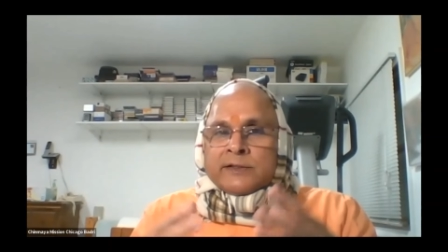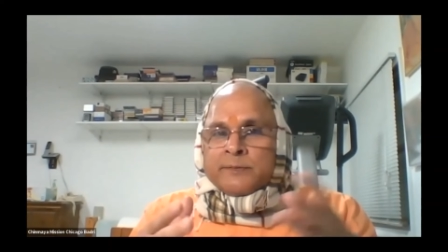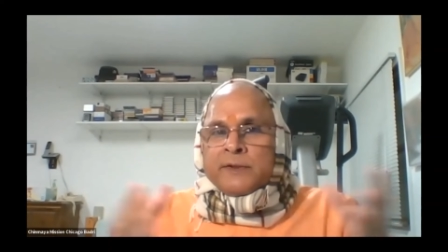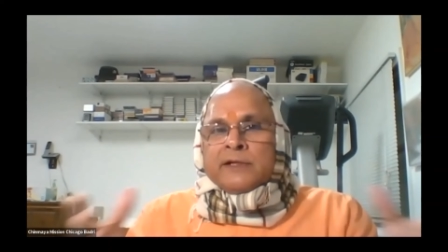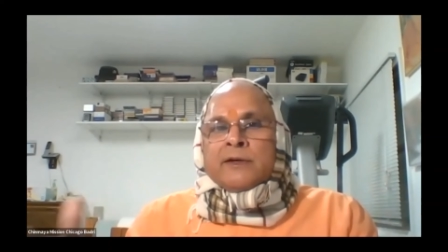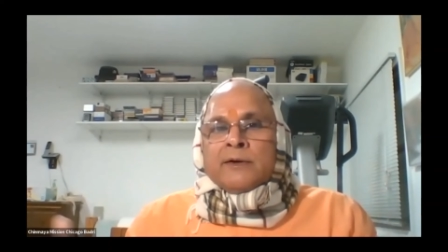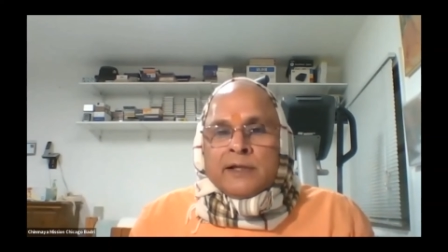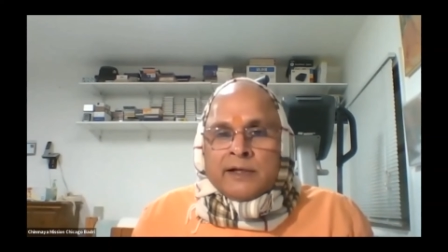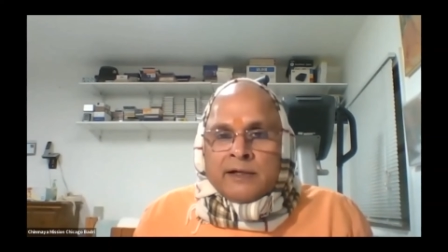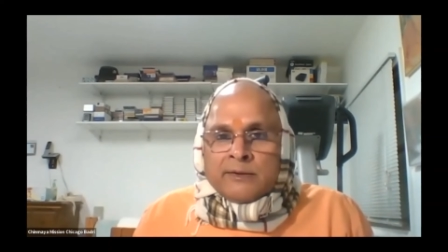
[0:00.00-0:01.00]
spirit all
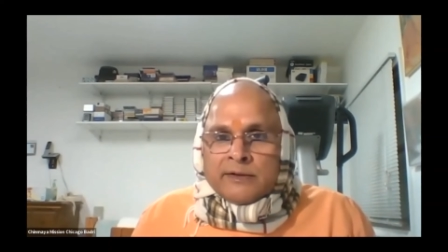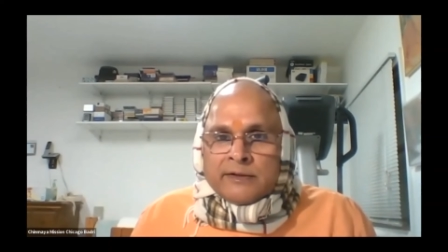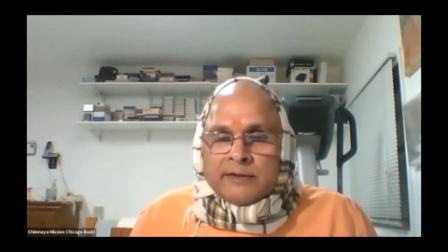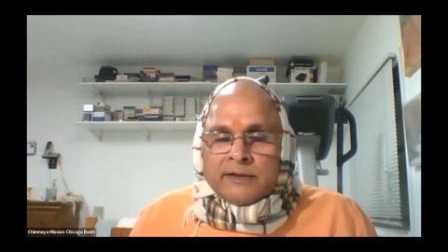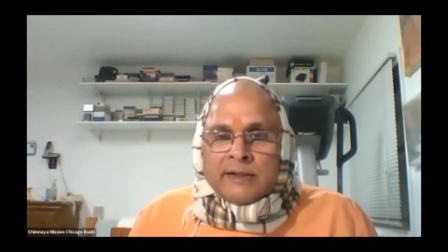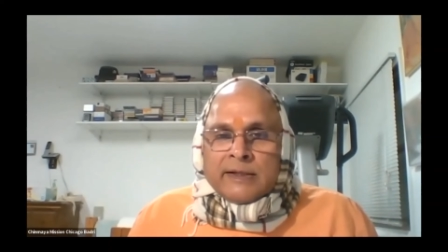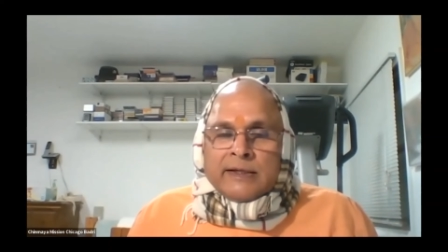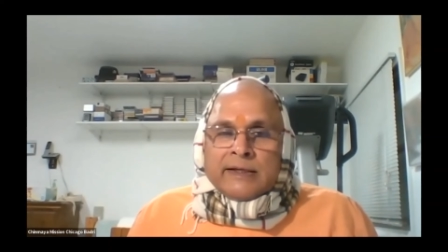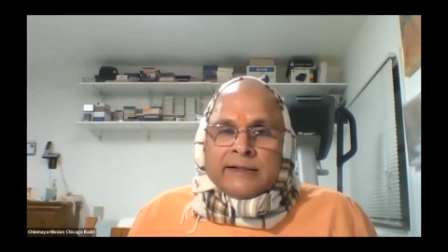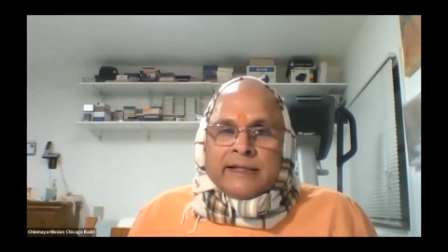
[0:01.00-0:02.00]
around.
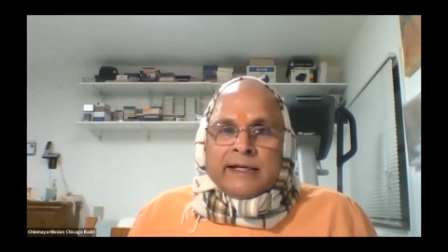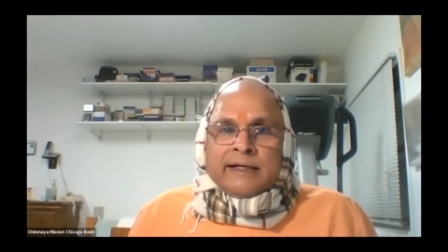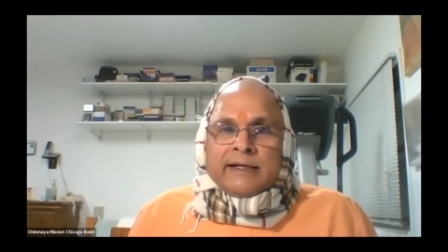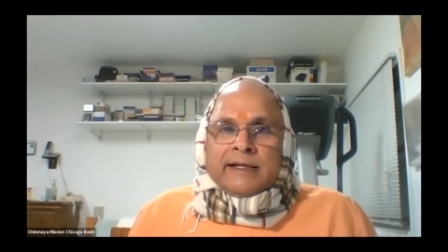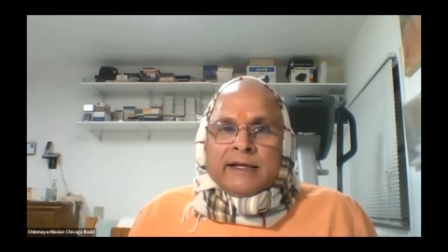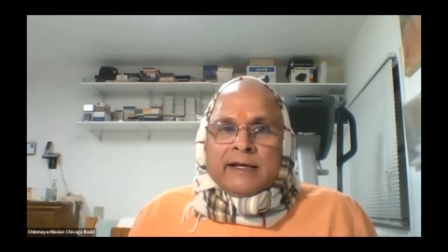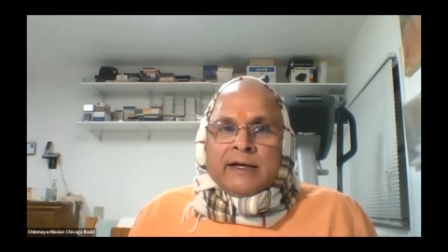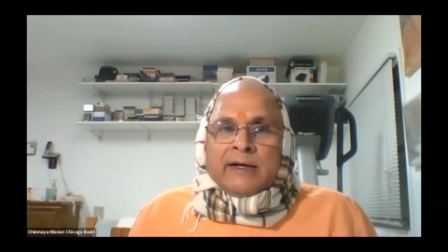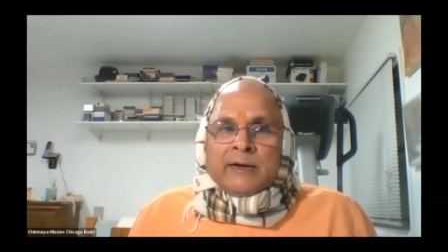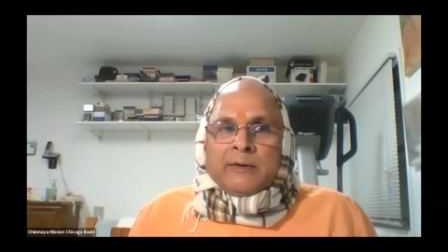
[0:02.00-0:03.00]
Then
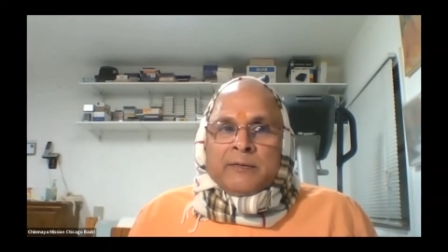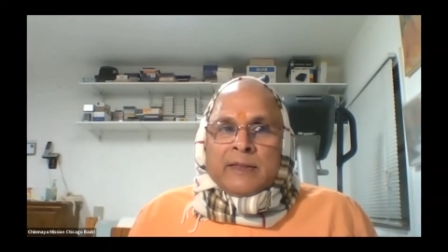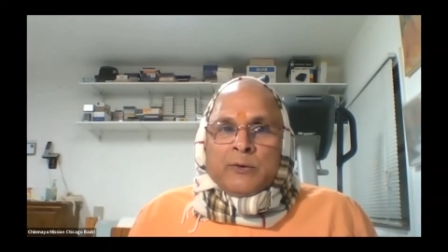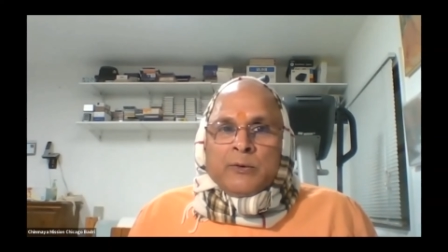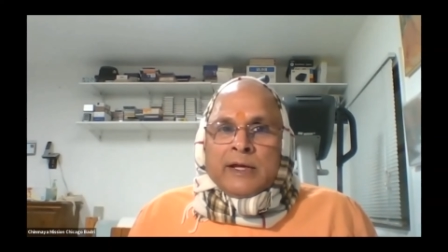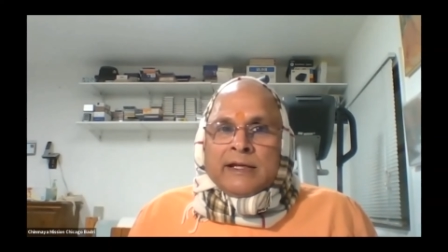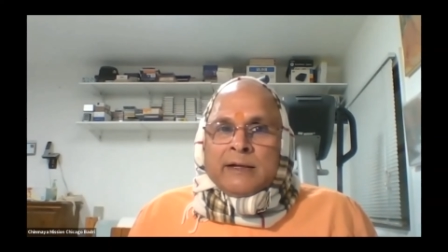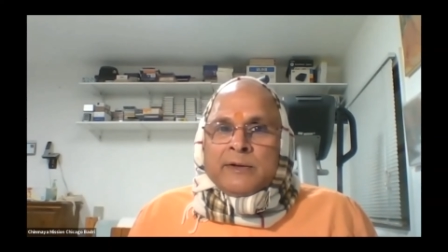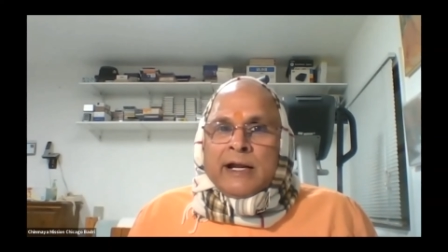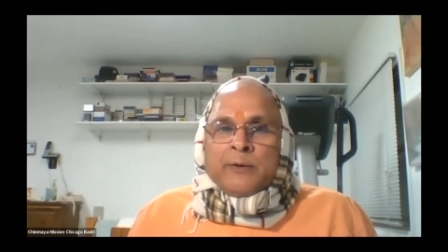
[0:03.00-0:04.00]
um, we are
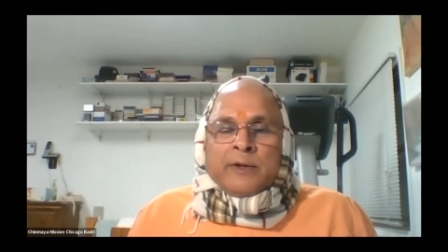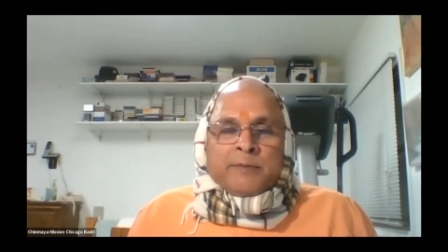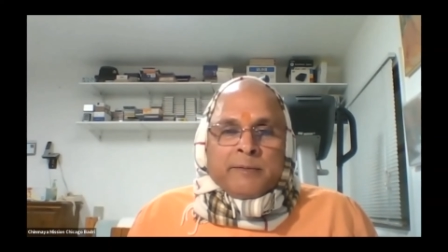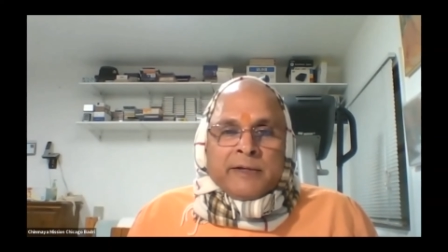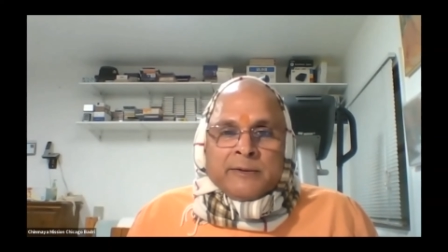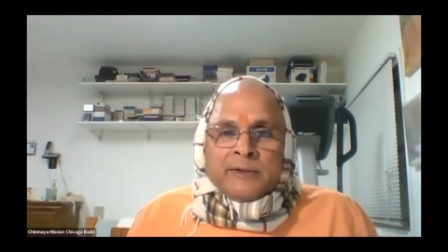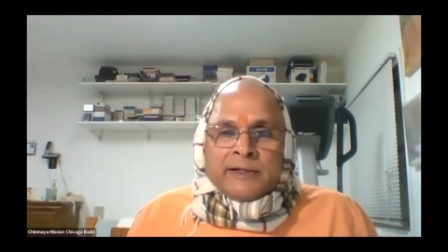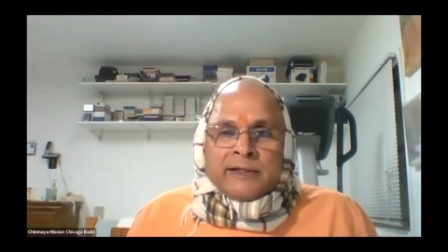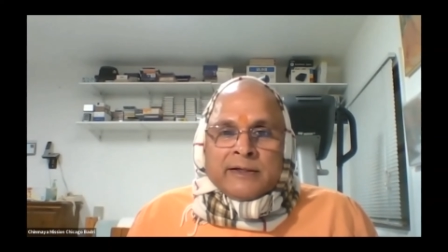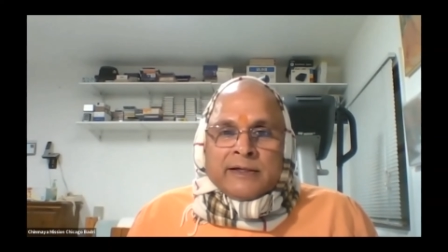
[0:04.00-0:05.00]
never away from
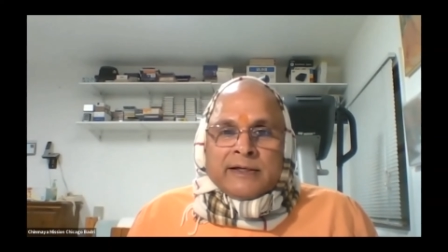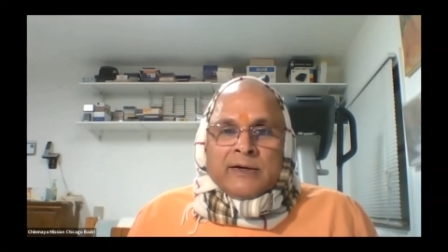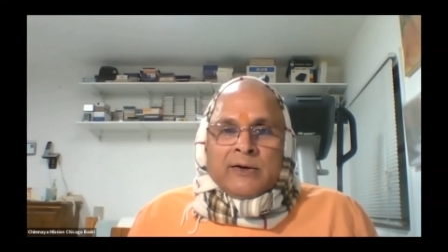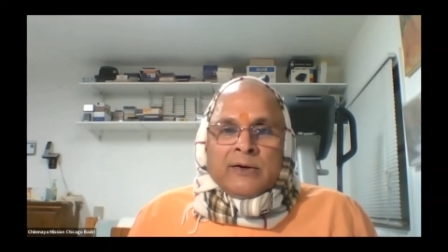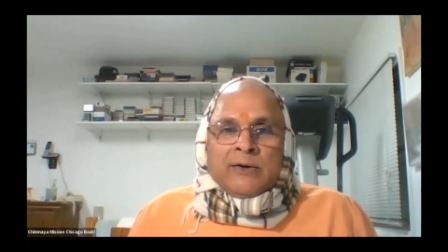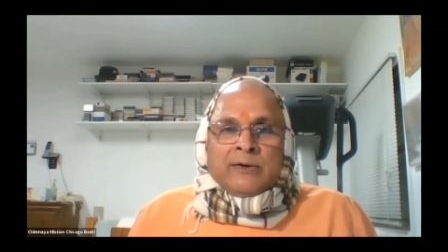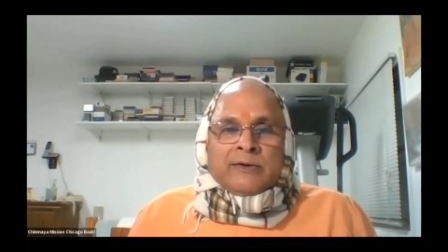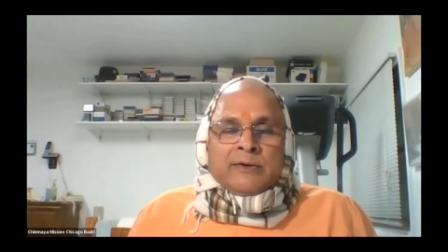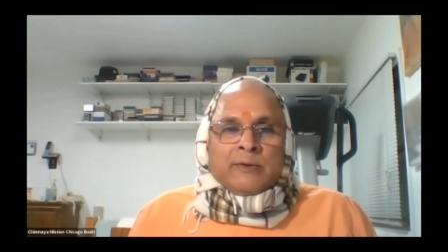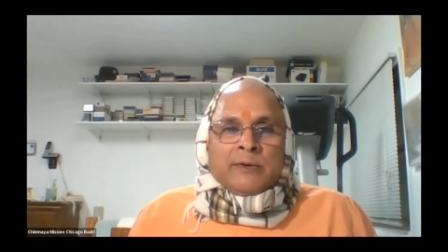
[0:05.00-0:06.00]
anybody
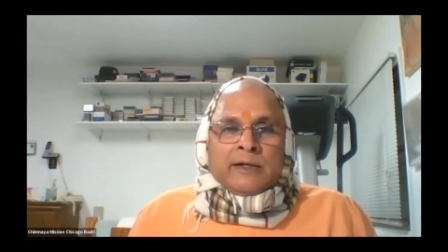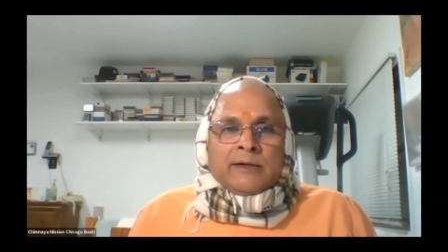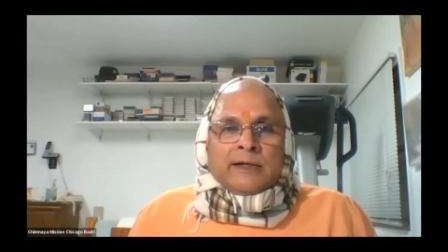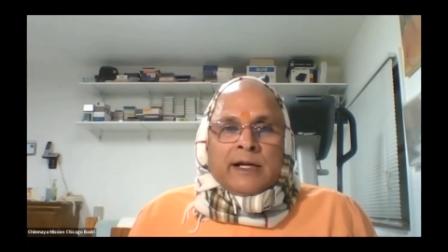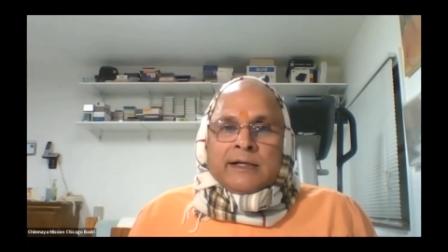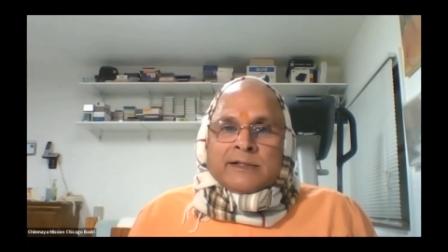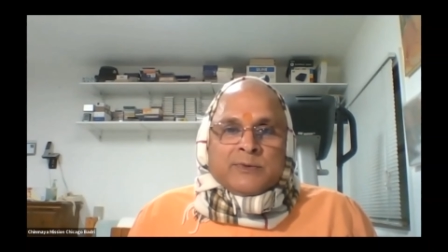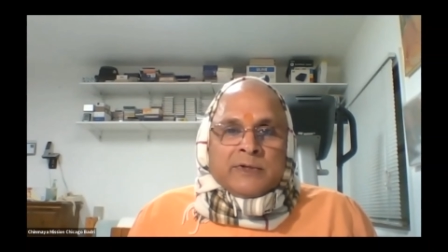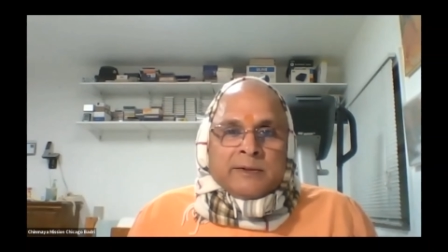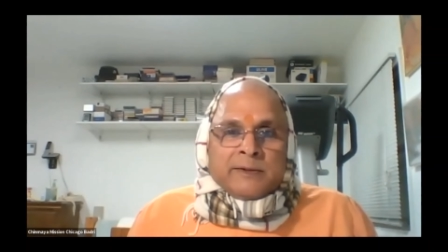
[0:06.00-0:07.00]
or we are not attached to
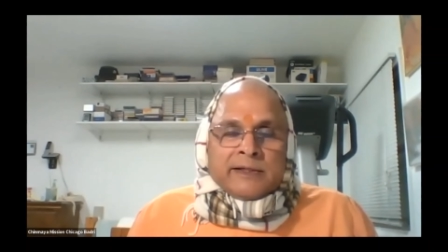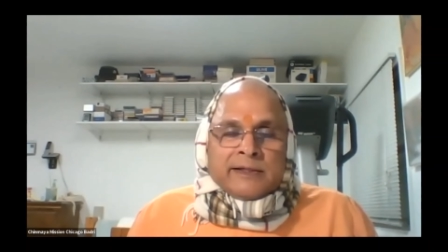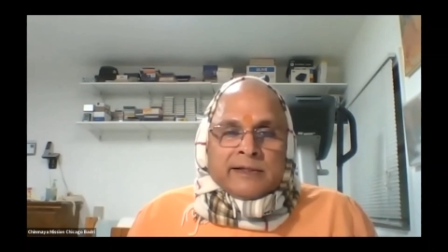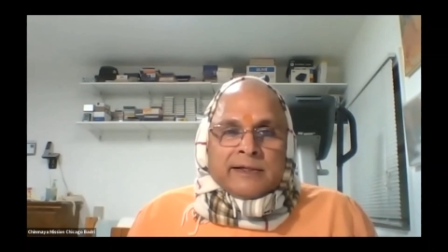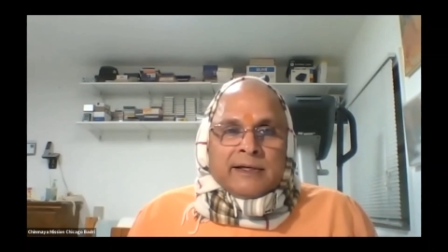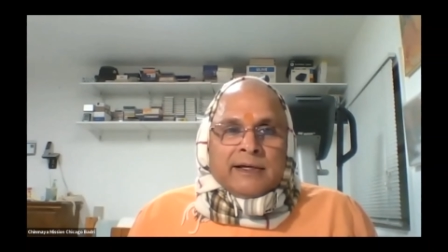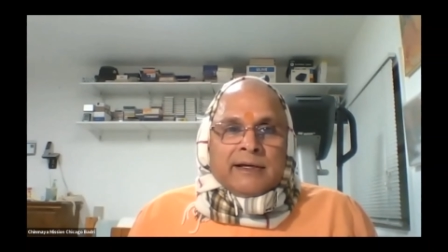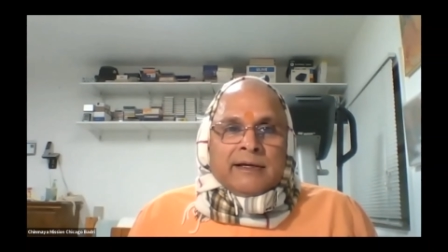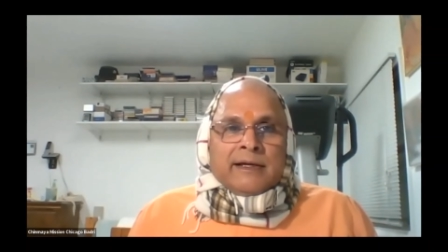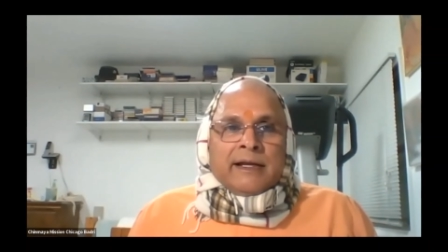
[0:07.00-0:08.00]
anybody
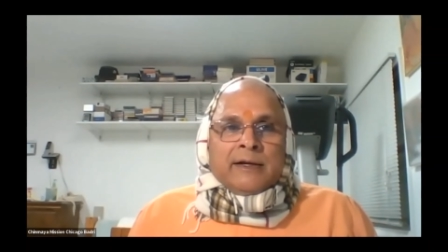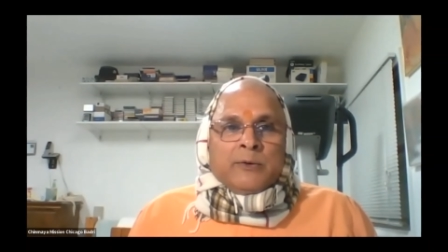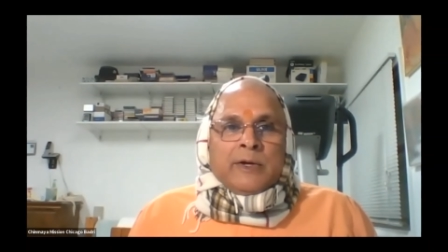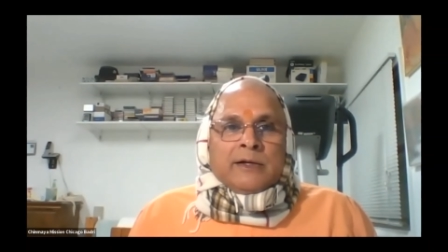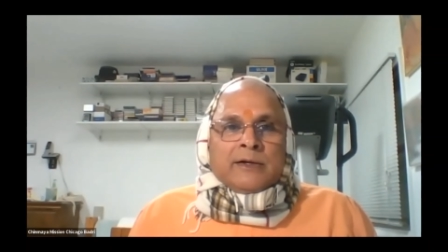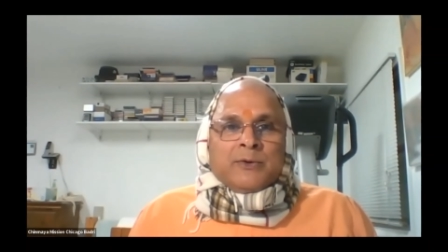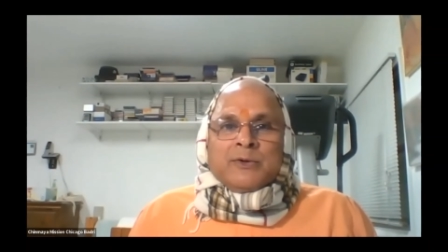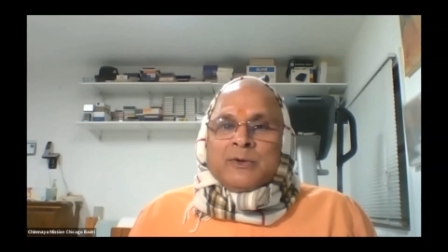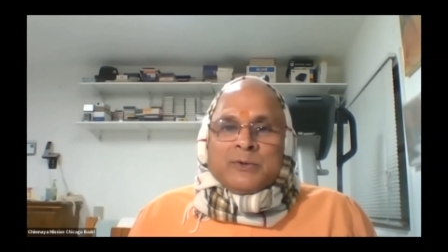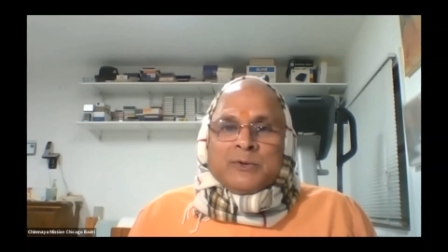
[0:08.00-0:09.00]
and we are not going to
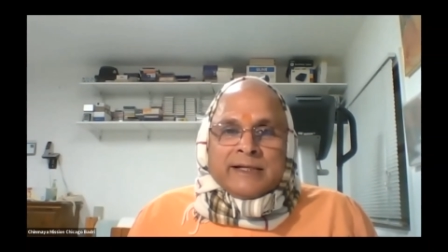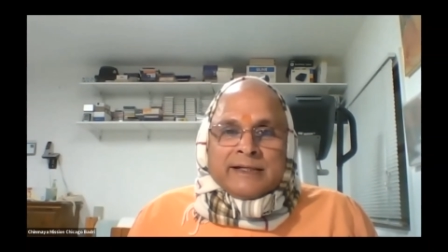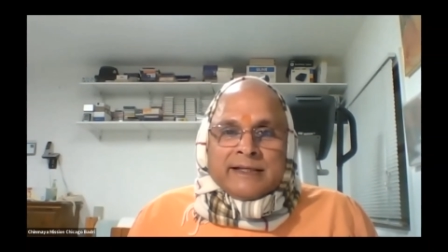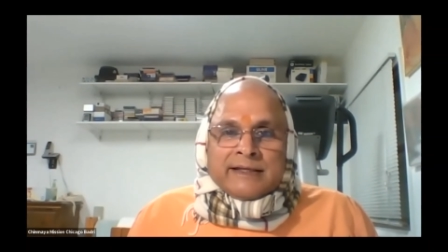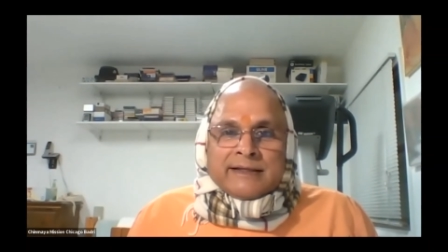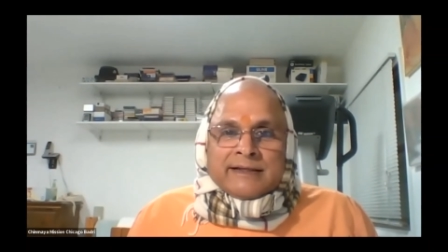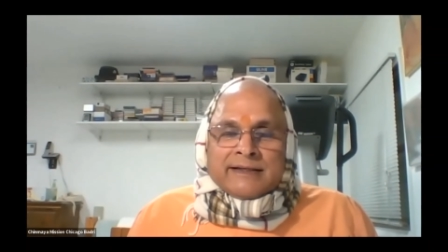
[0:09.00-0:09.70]
lose anything.